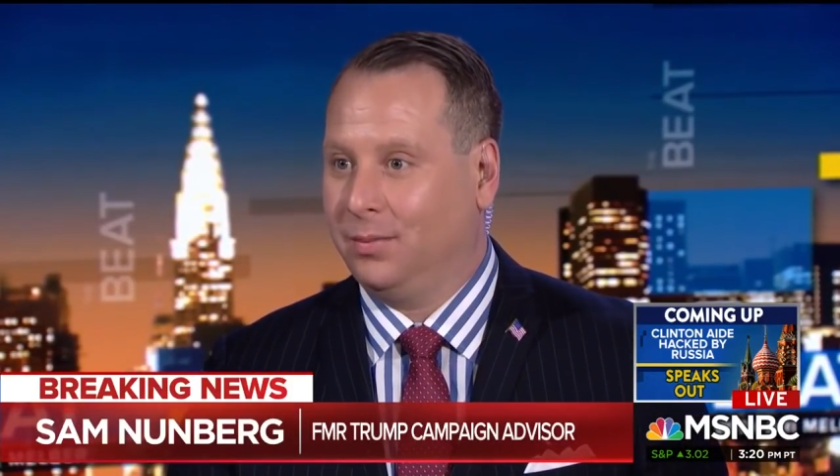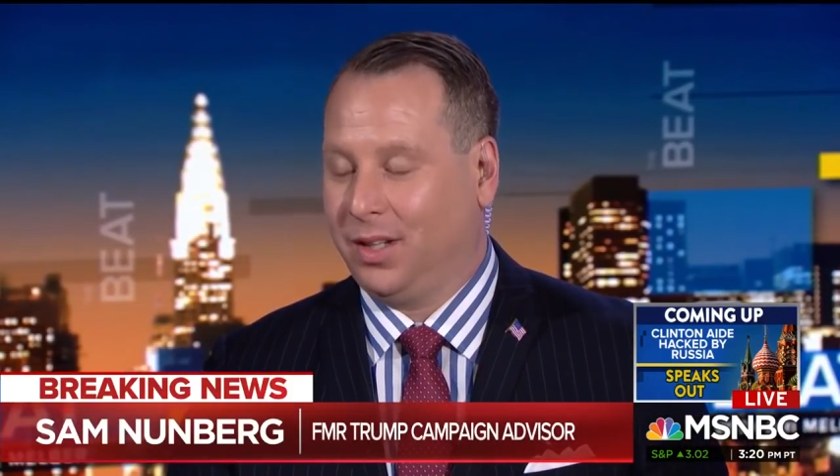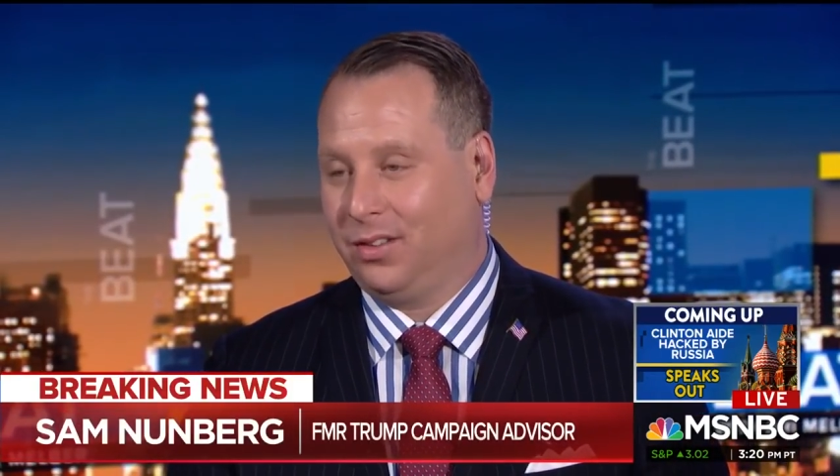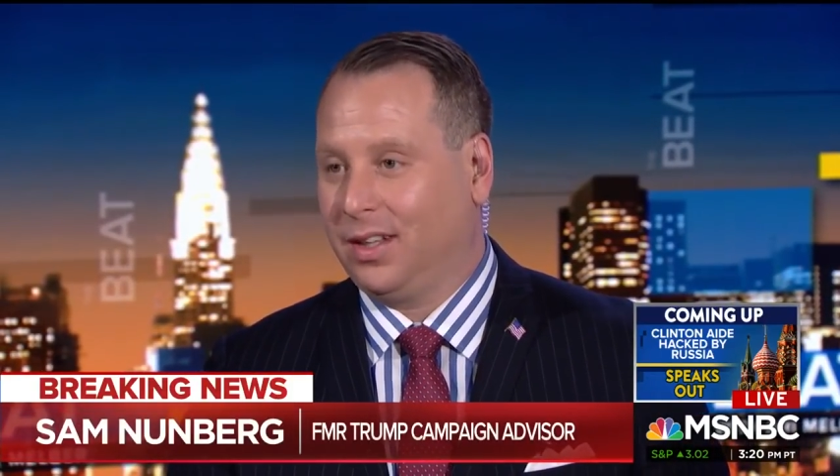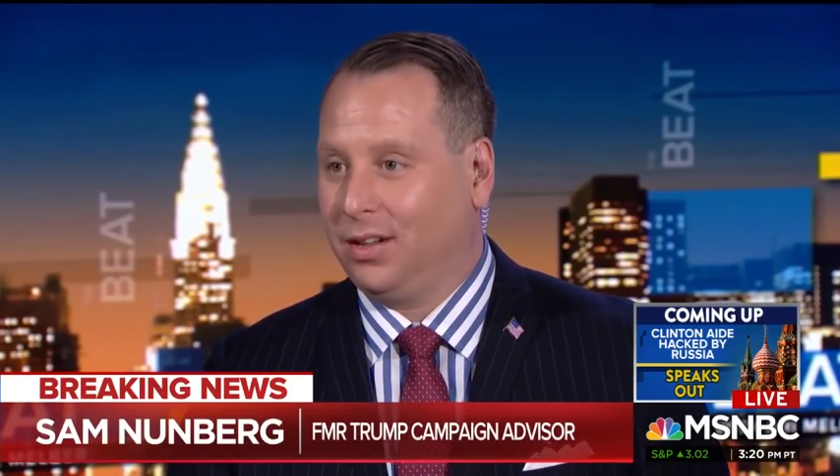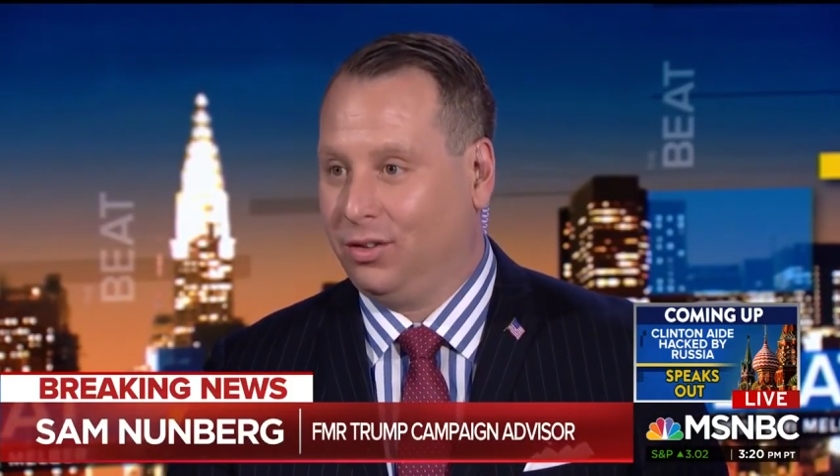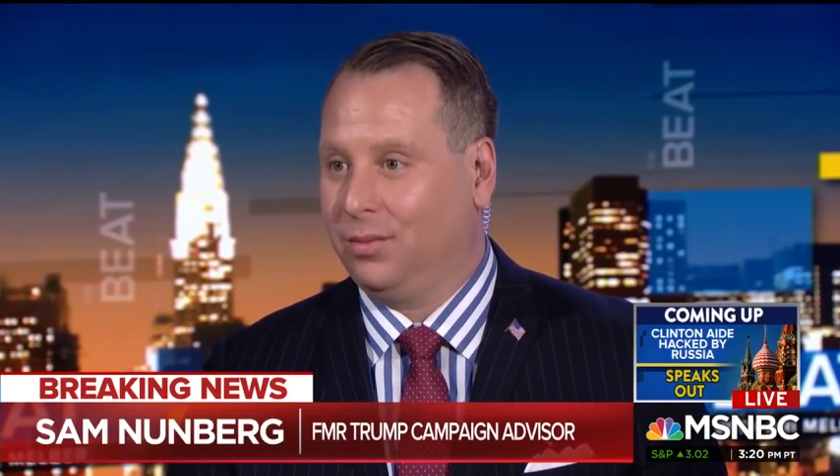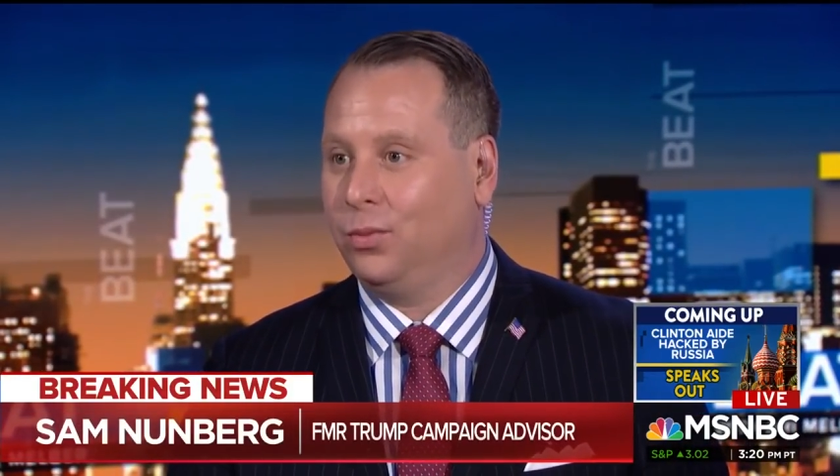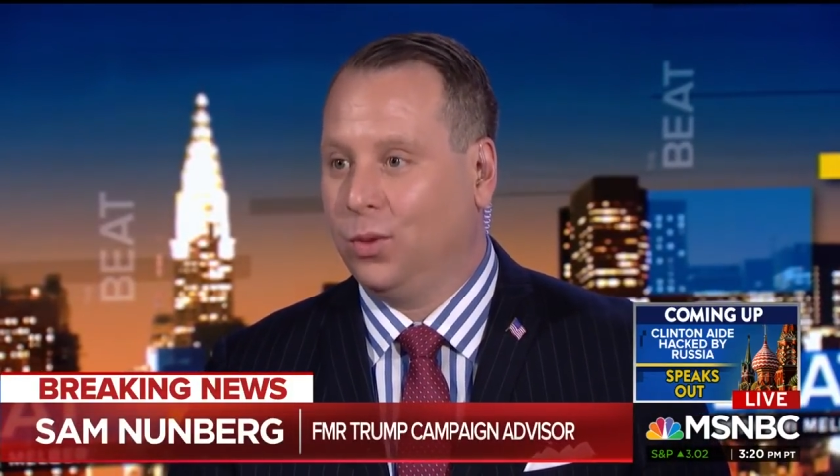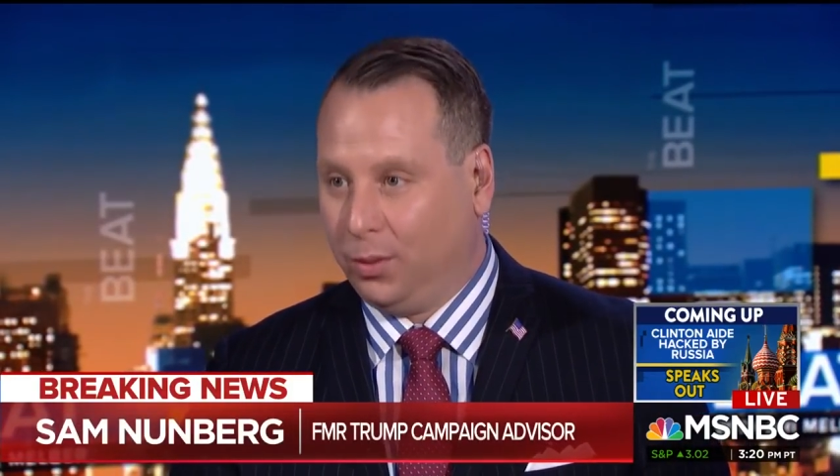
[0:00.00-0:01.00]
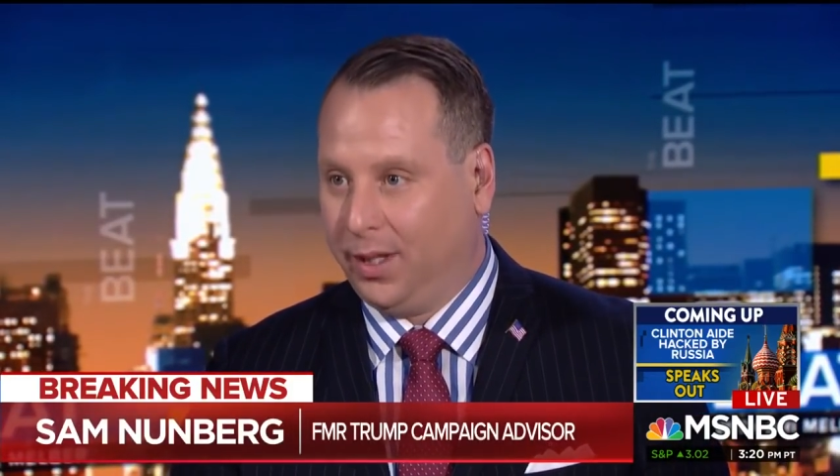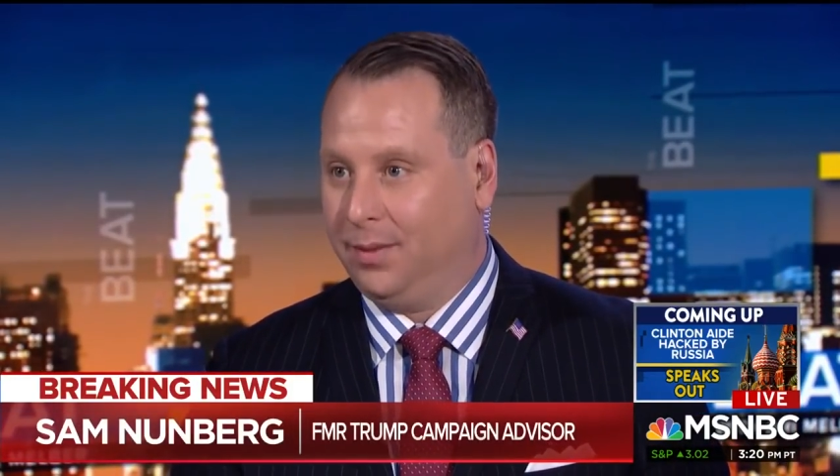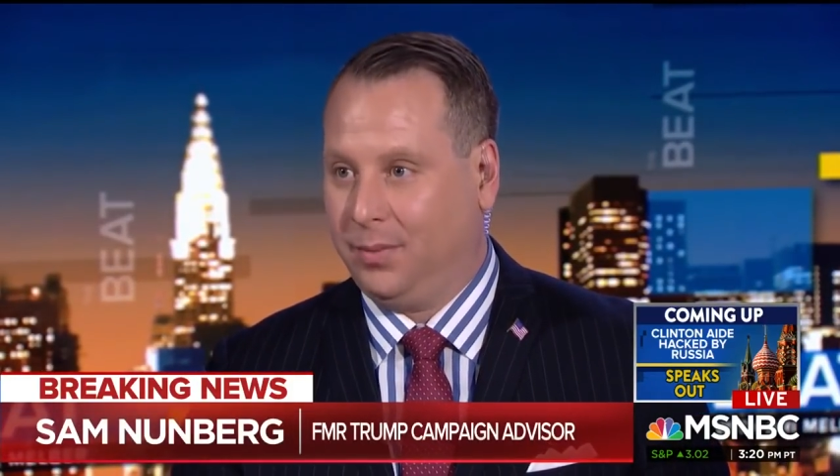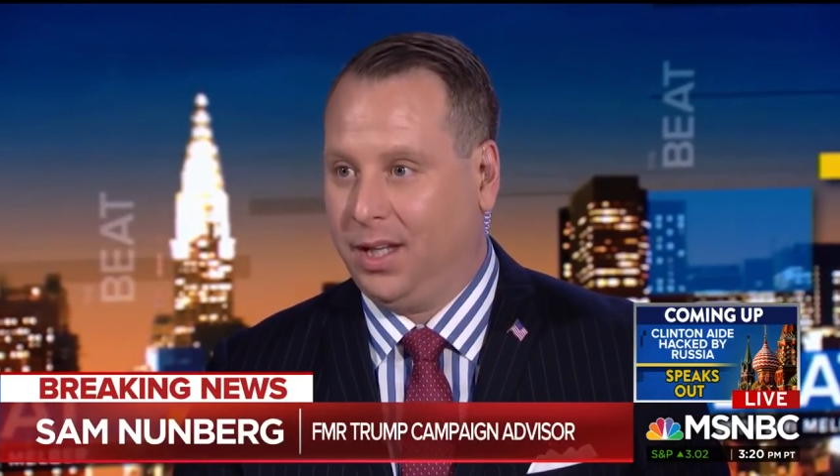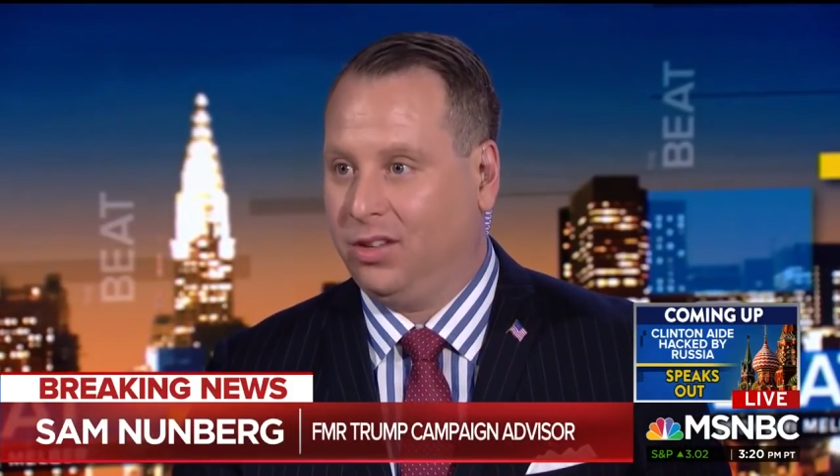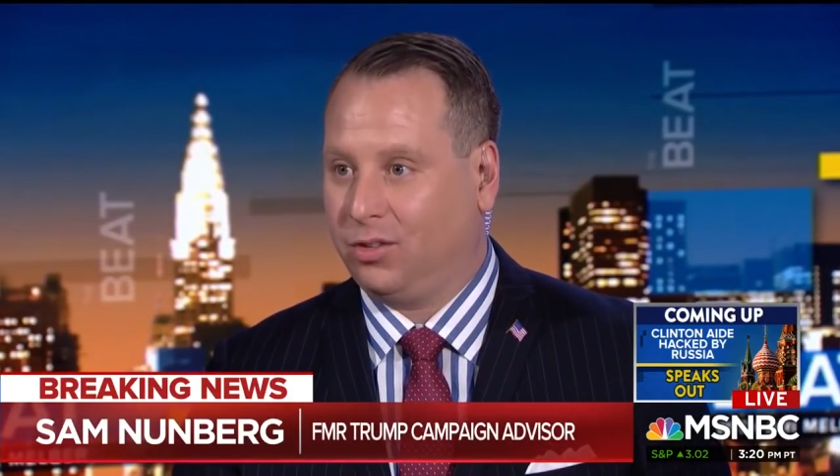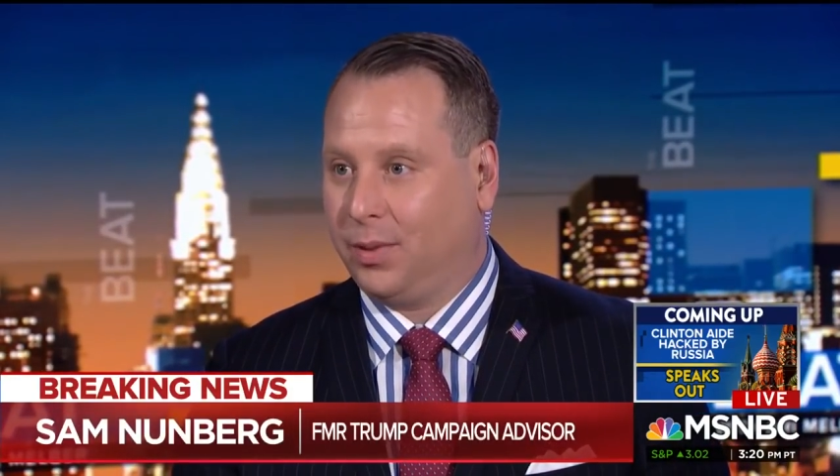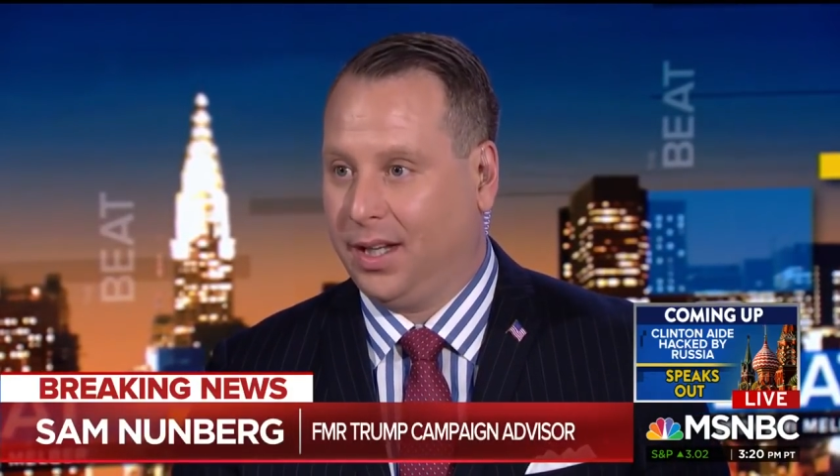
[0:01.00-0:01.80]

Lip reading: because Donald Trump will be impeached